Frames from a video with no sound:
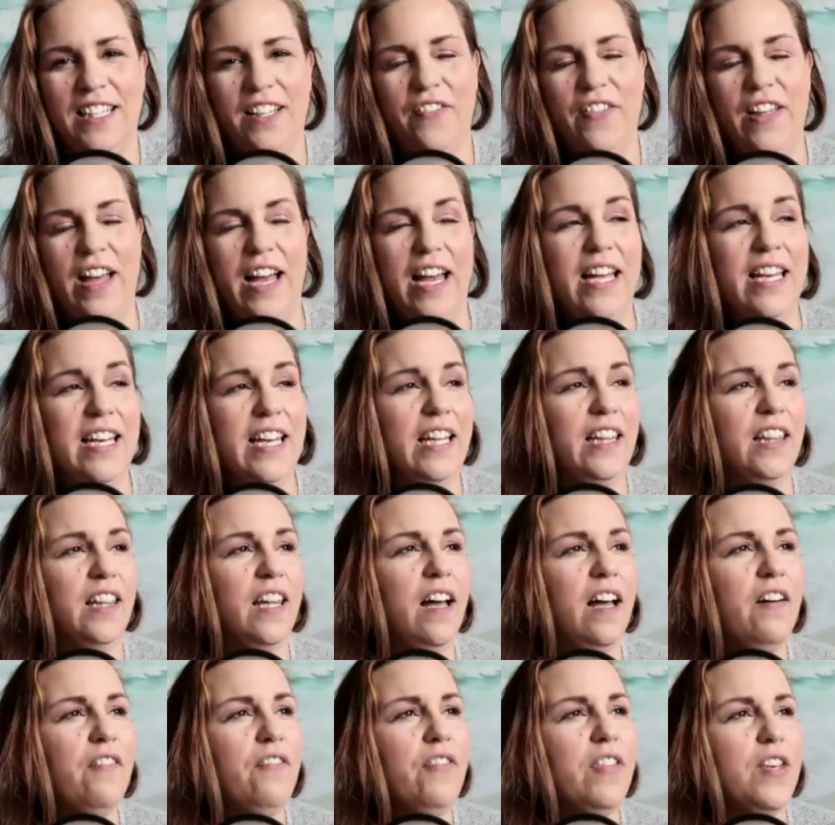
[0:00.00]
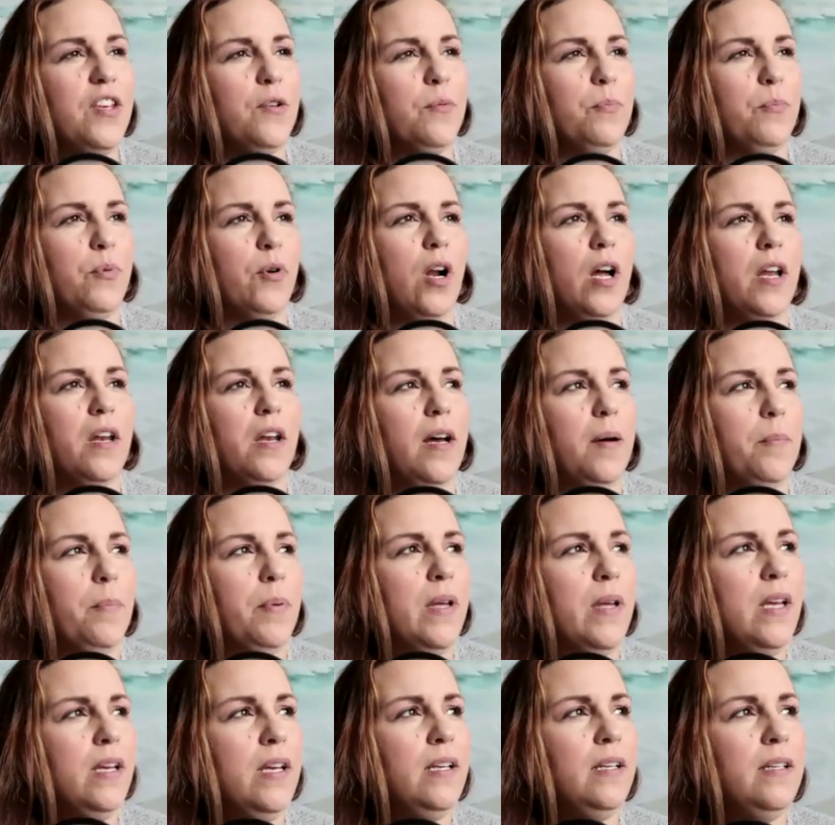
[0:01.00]
that. And I love that you brought up,
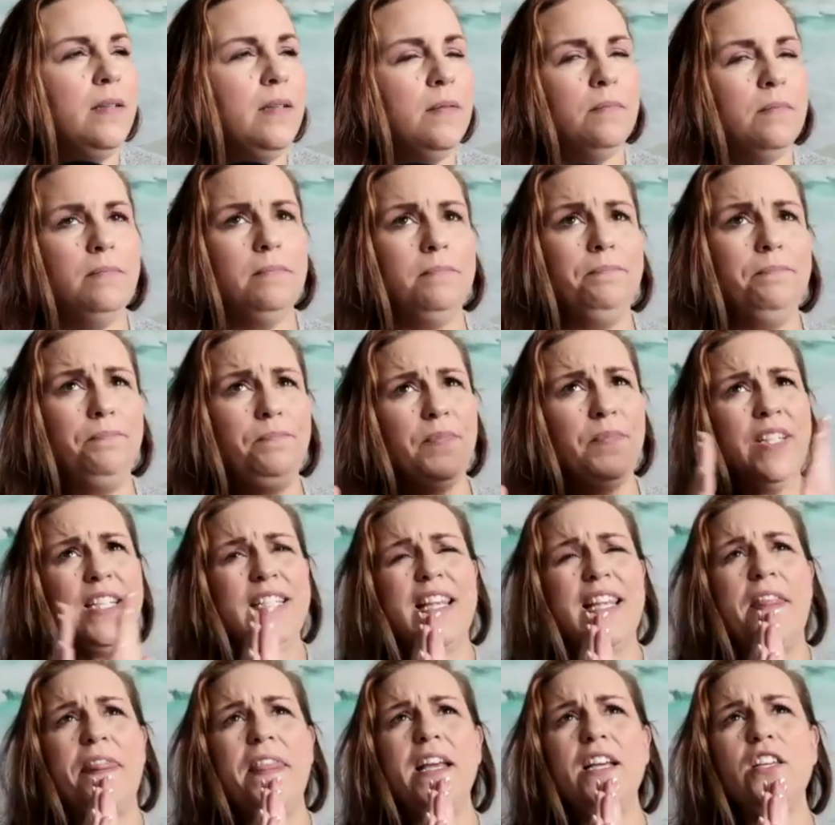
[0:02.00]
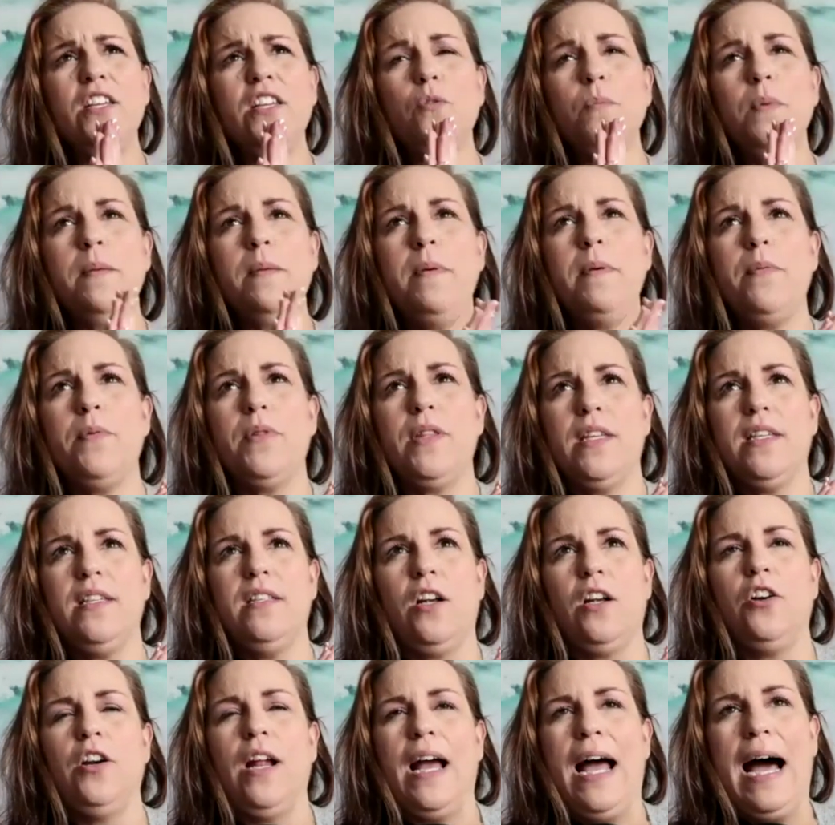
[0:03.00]
because I think so many people that
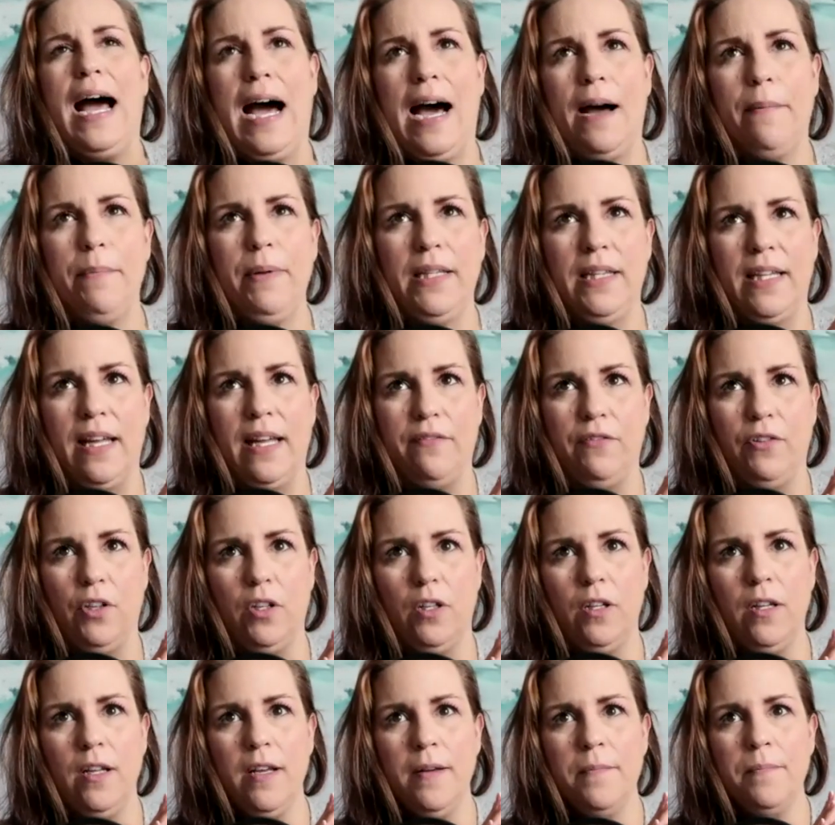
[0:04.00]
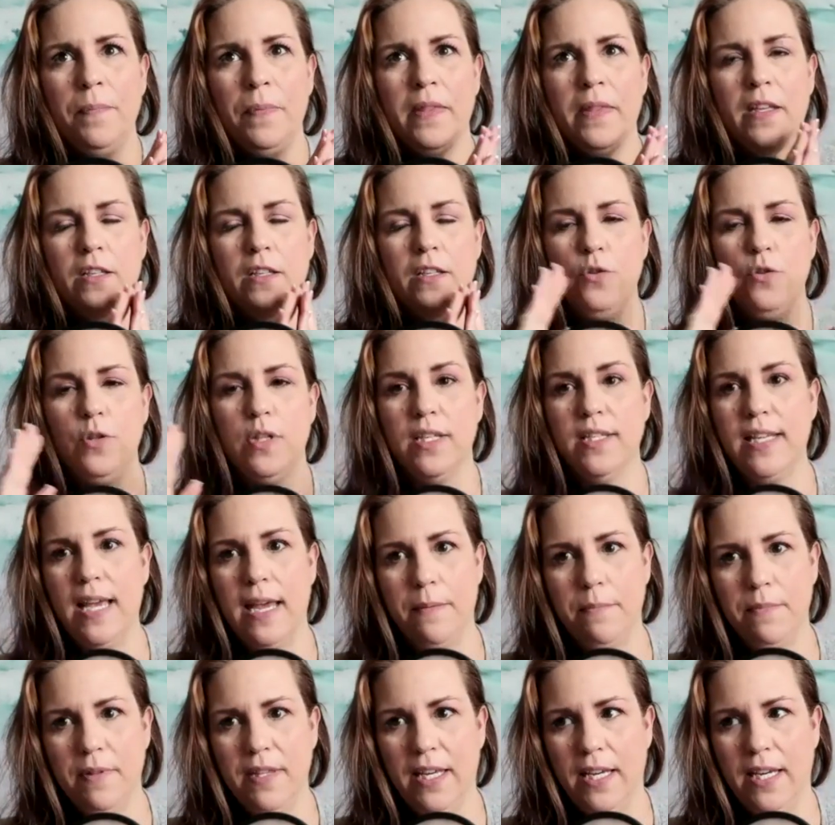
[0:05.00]
start at hobby level do the
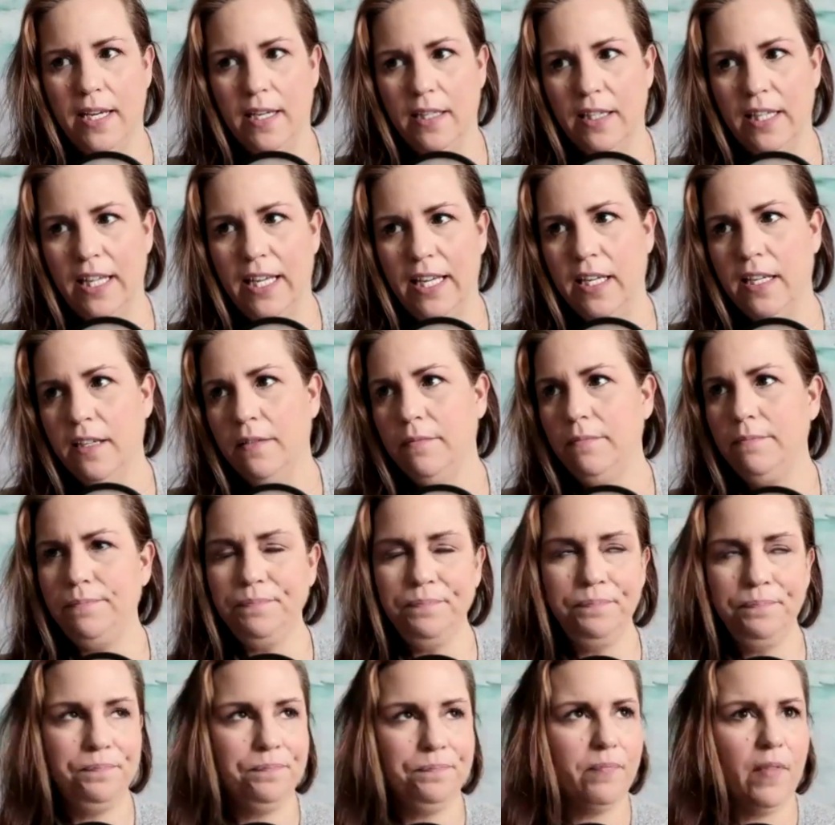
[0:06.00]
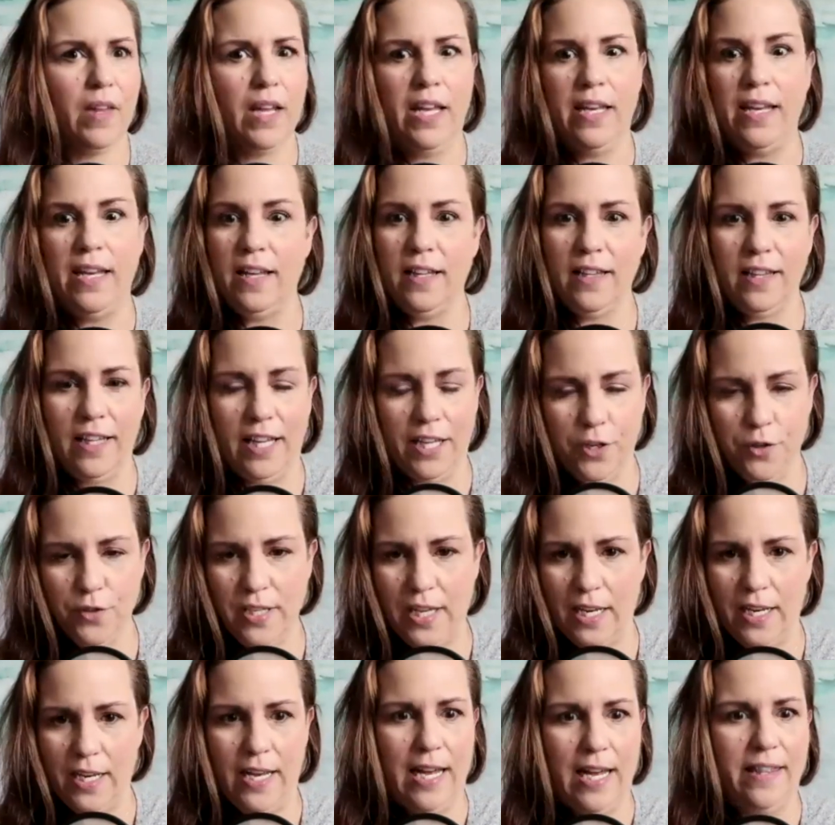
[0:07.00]
same thing. Like, And like you
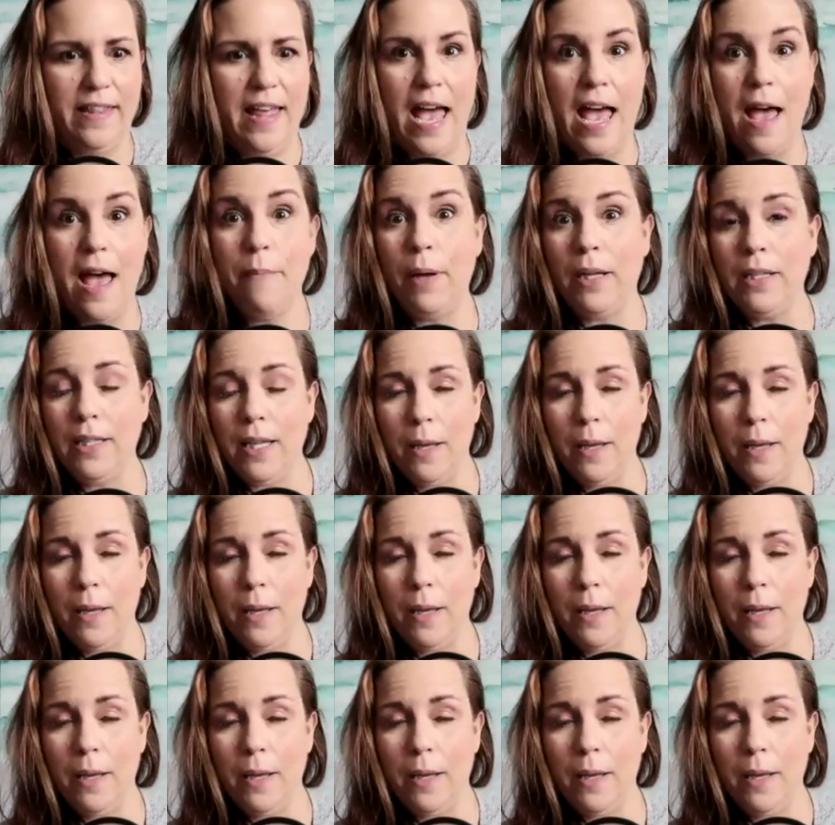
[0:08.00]
said, it had the MLM